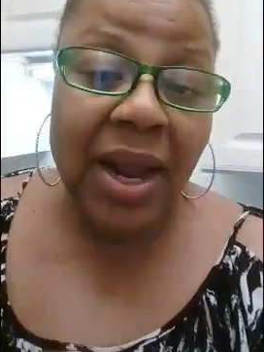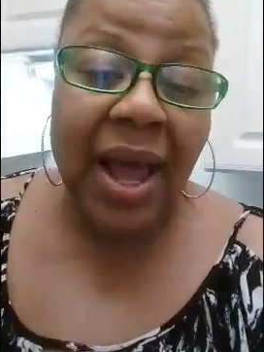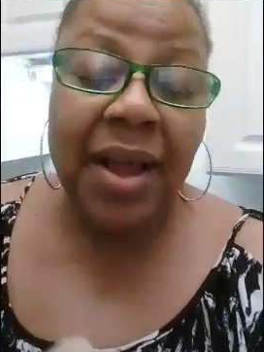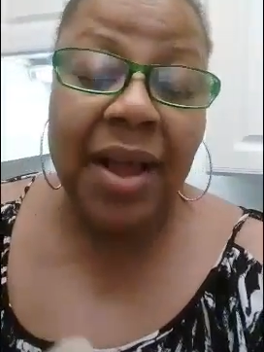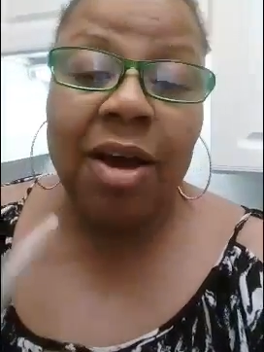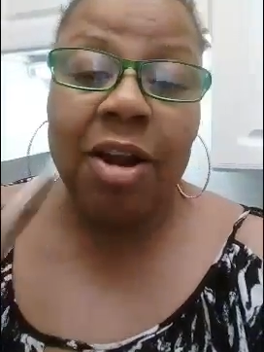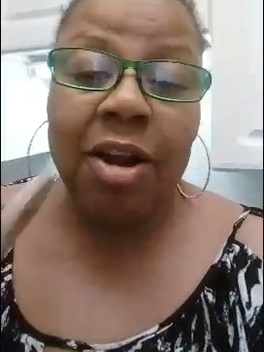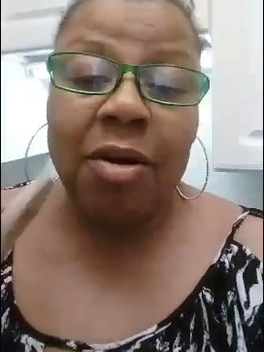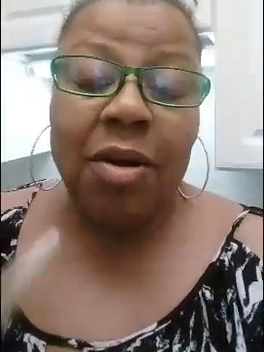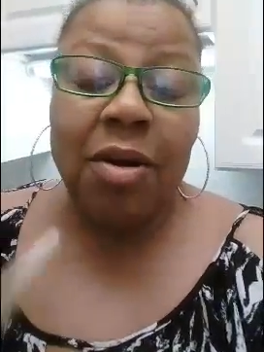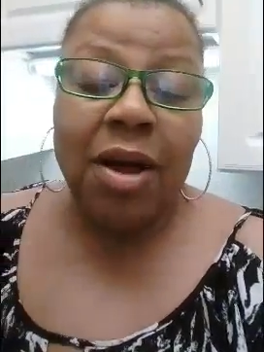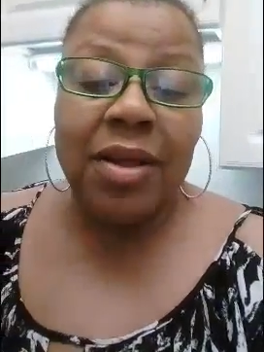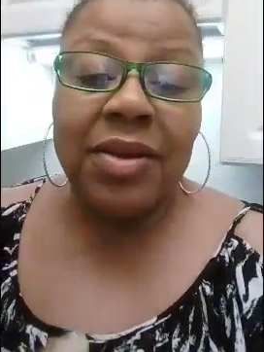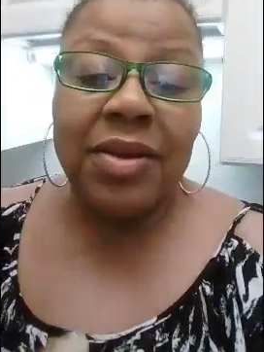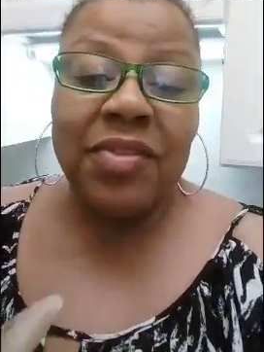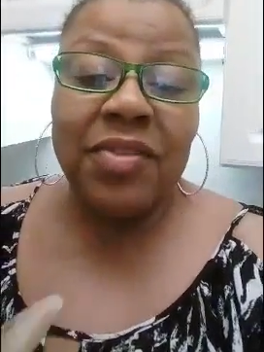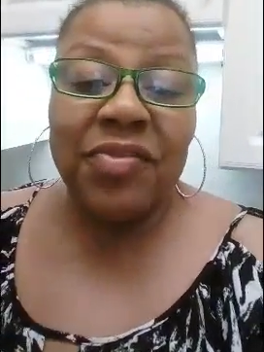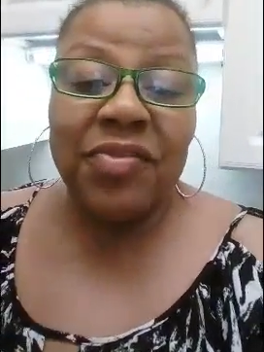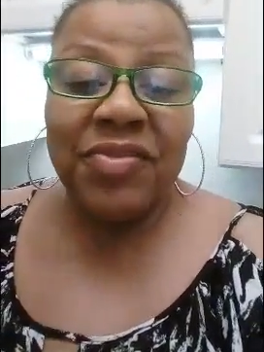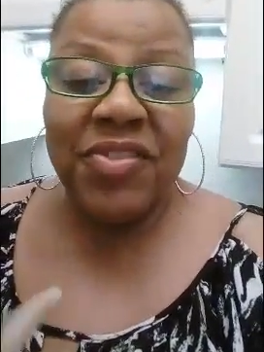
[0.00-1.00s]
I got a
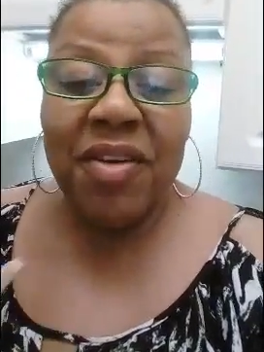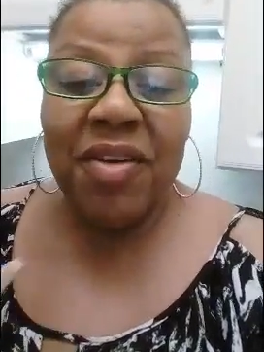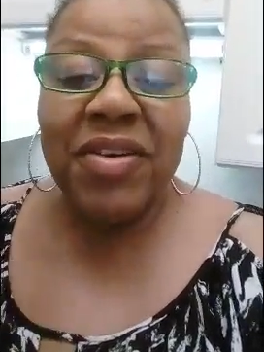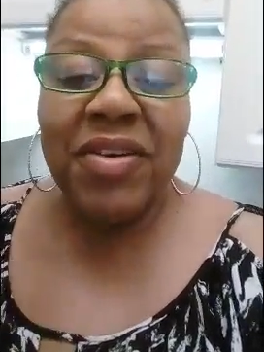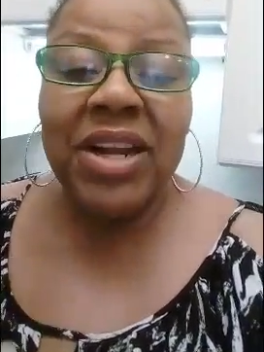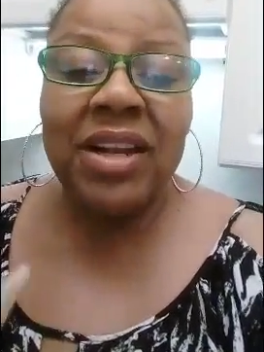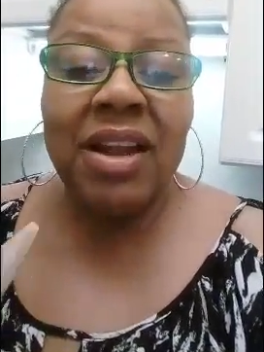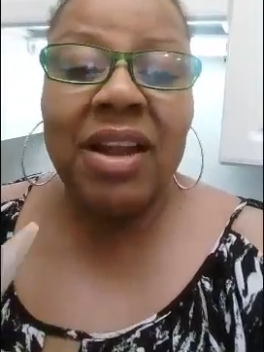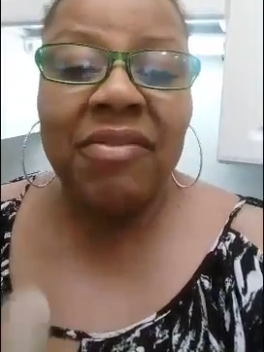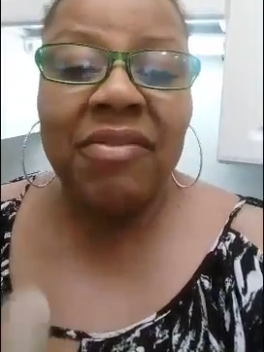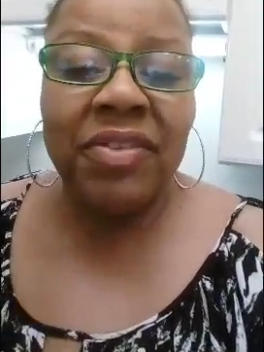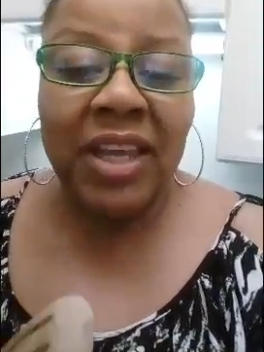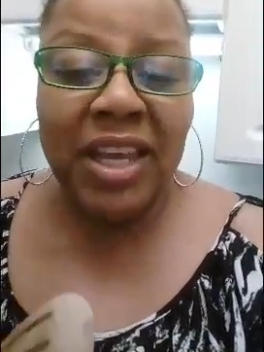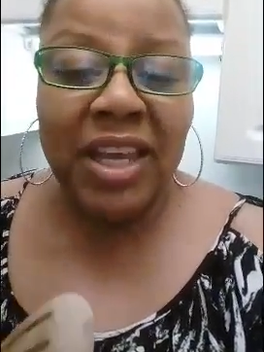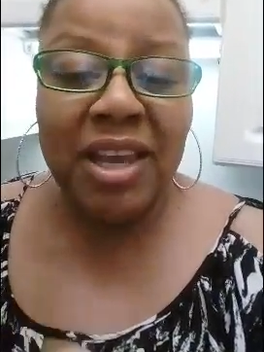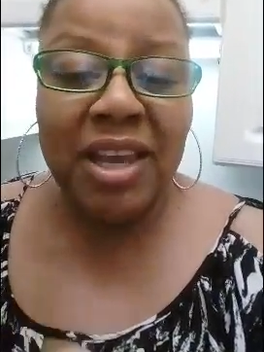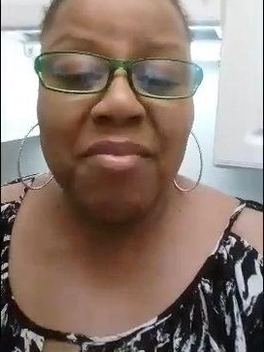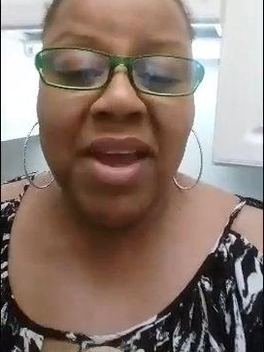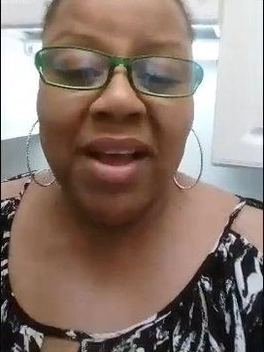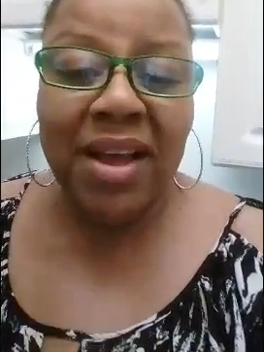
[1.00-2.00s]
very
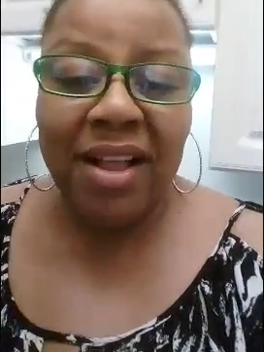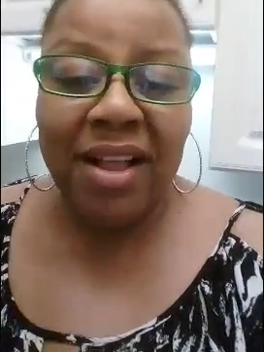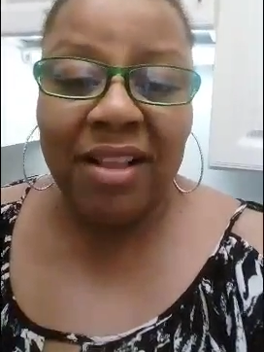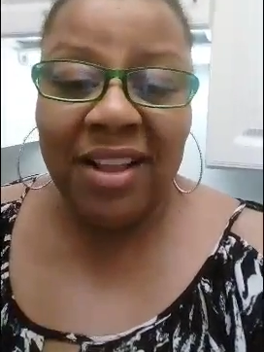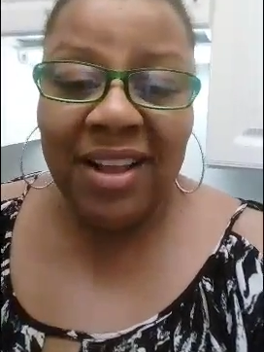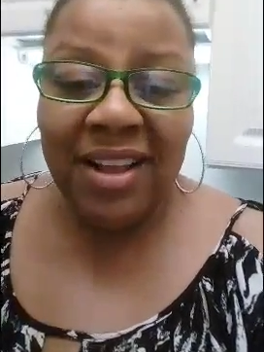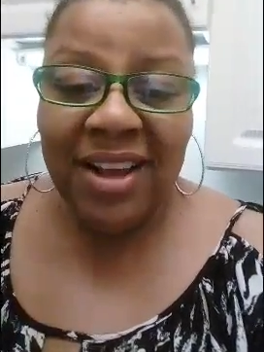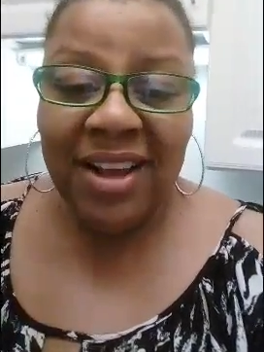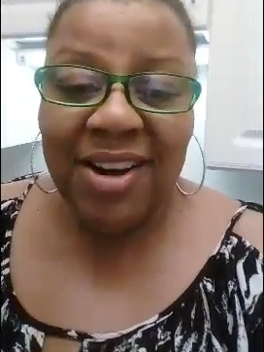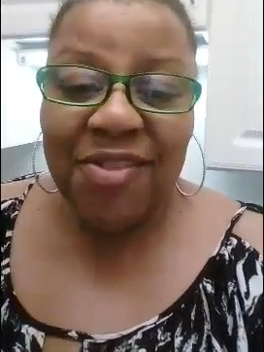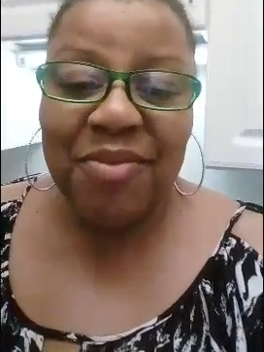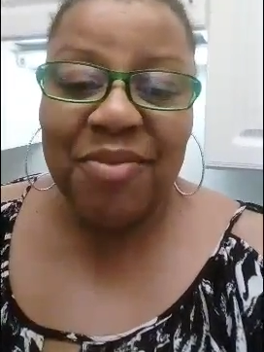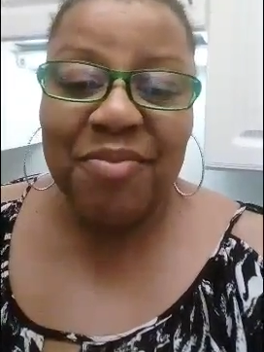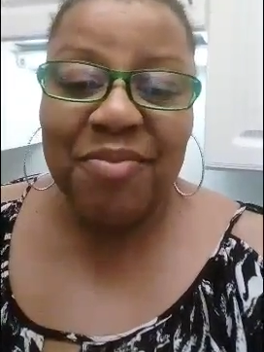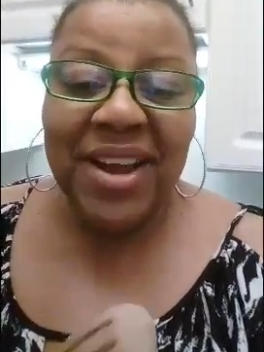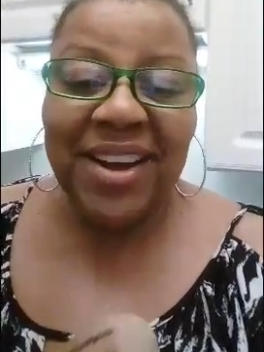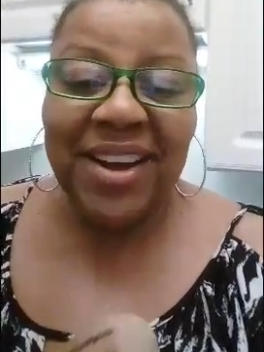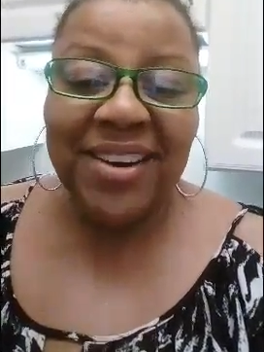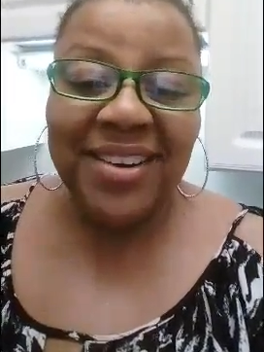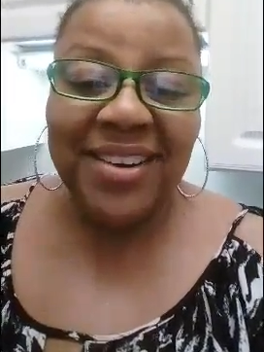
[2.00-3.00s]
lovely email from
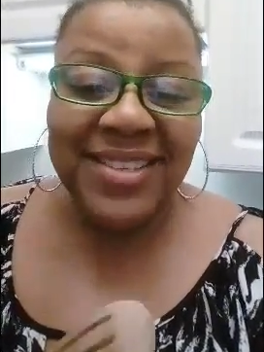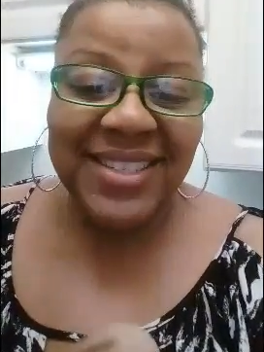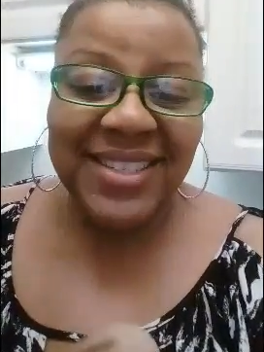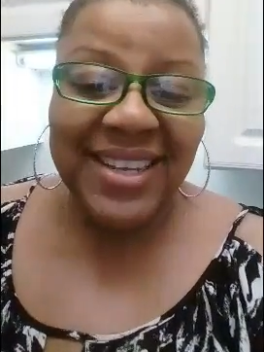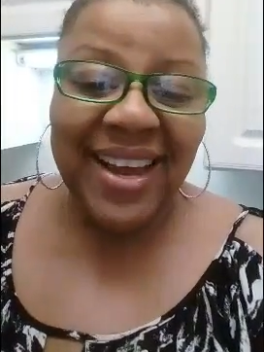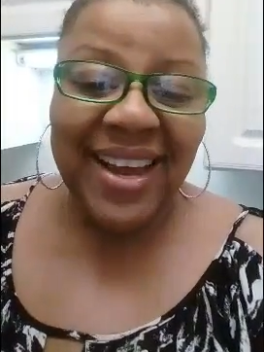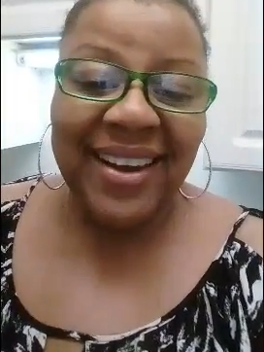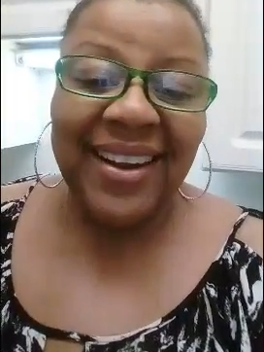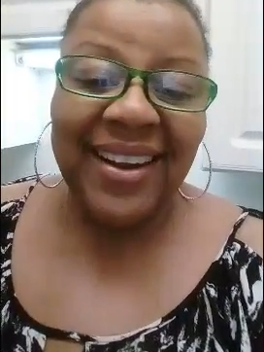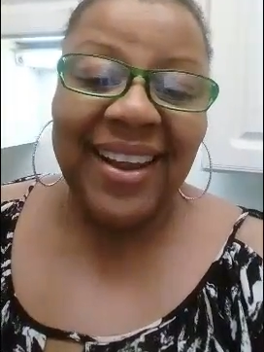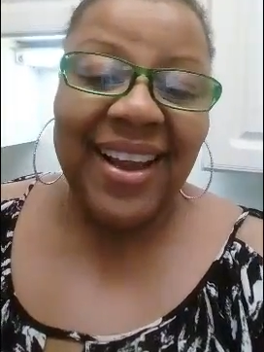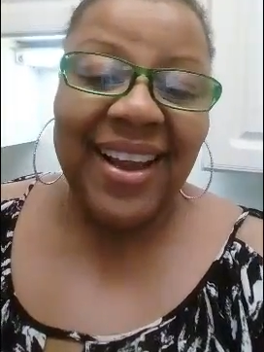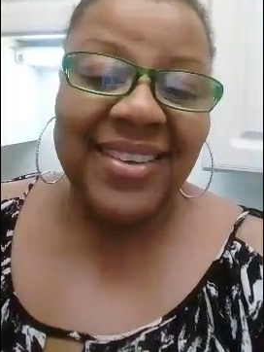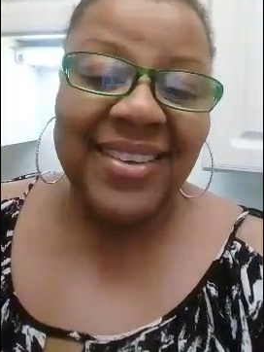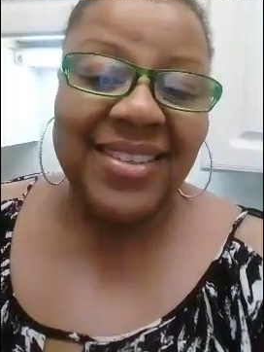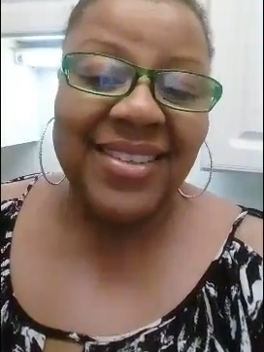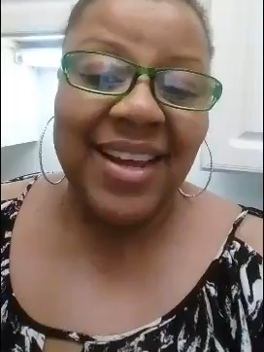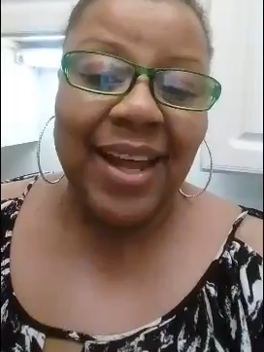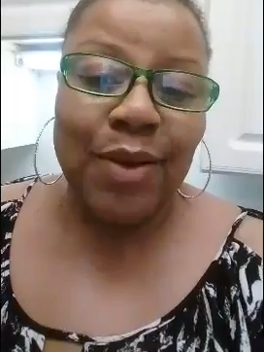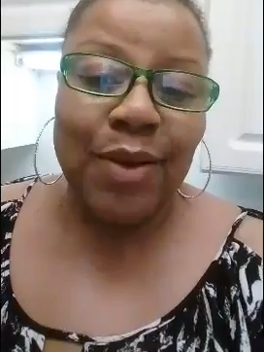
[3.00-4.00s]
my girl Sandy
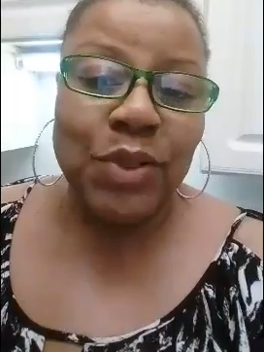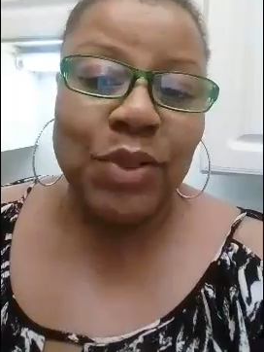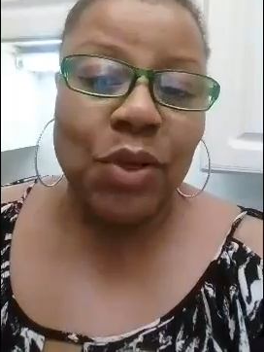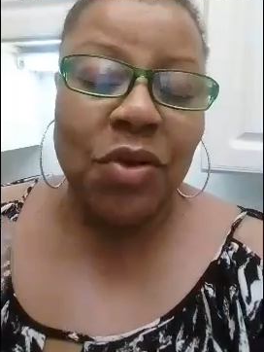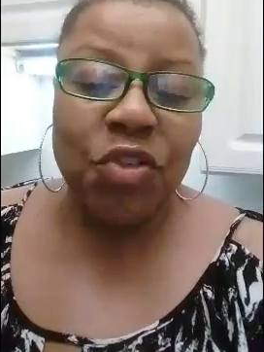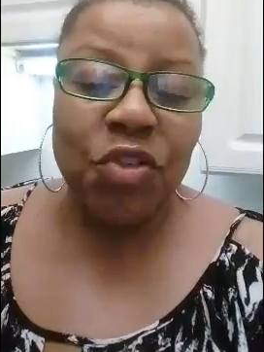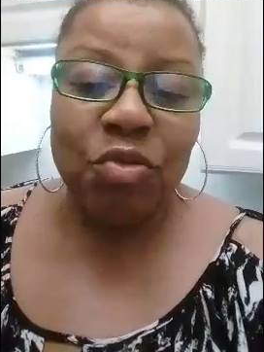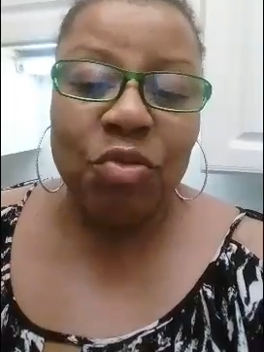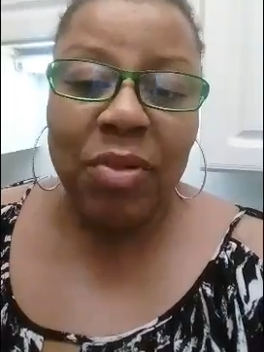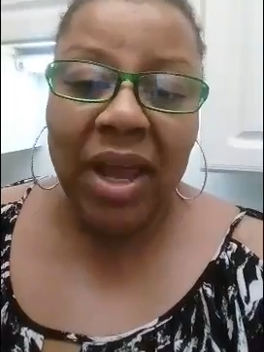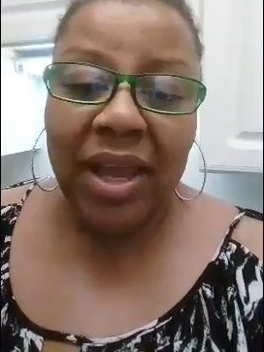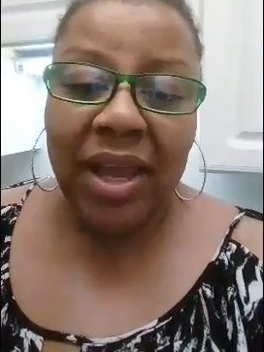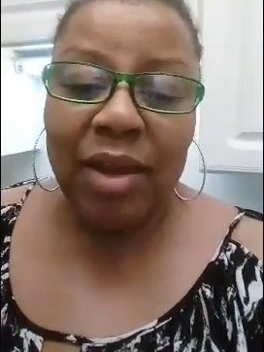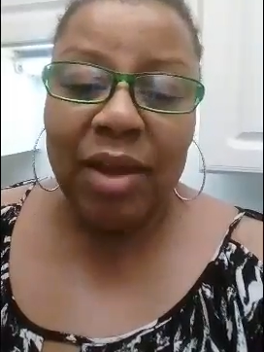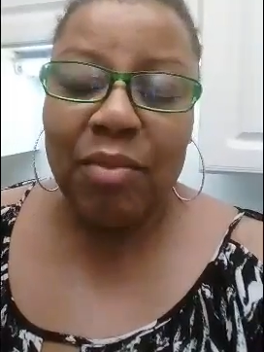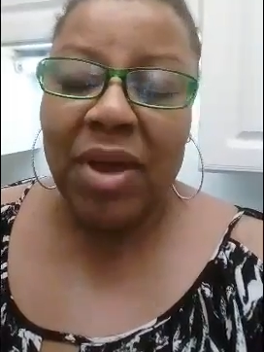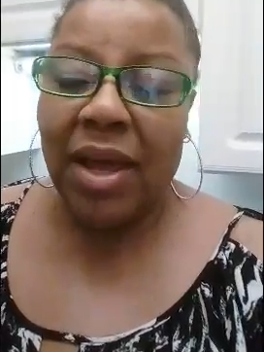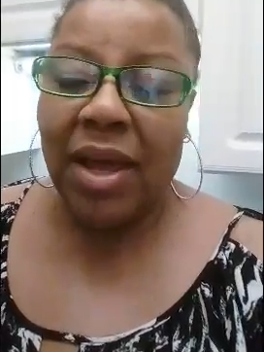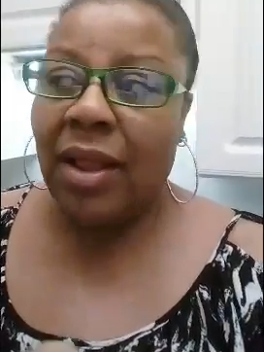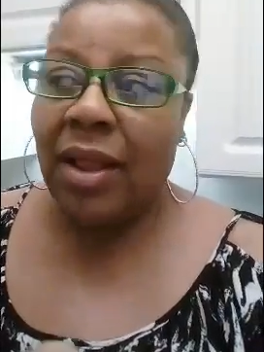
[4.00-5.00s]
last night. I was going through my
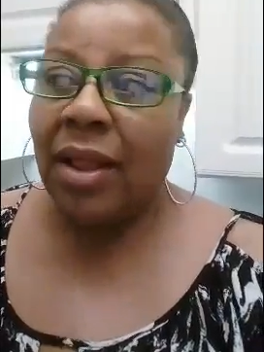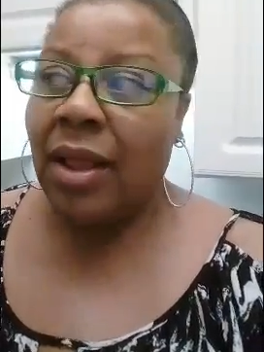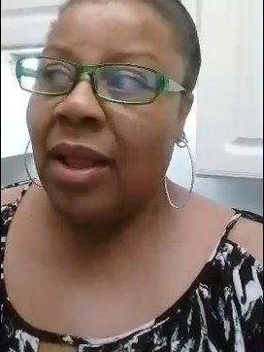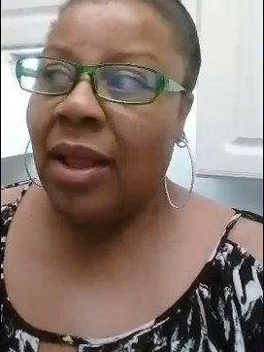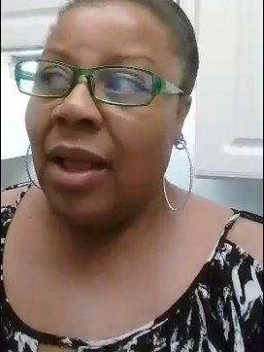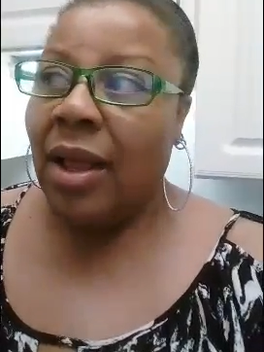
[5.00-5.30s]
email.